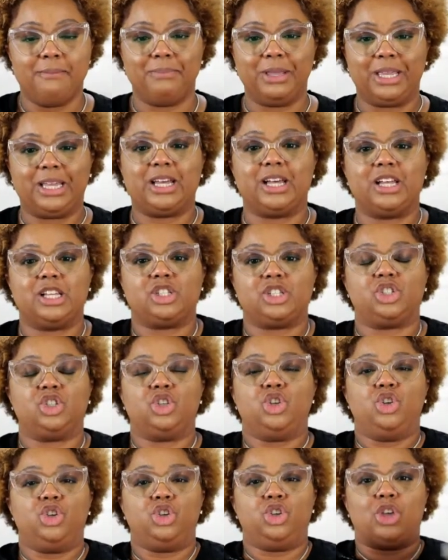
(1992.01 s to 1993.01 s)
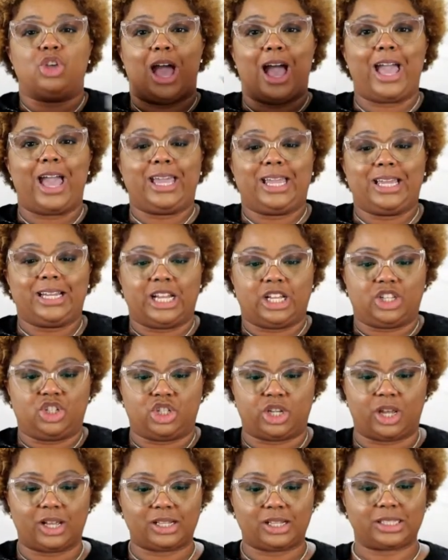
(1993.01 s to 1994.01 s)
because I can
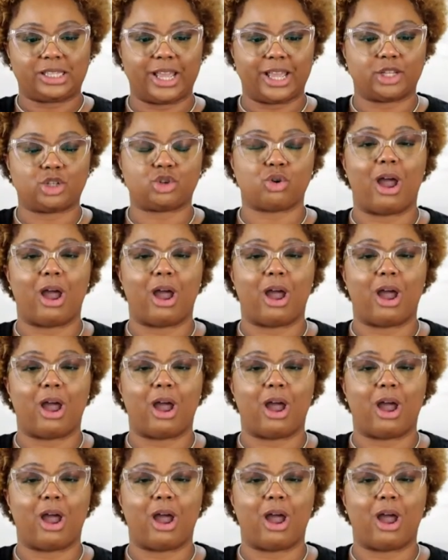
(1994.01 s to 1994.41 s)
adjust that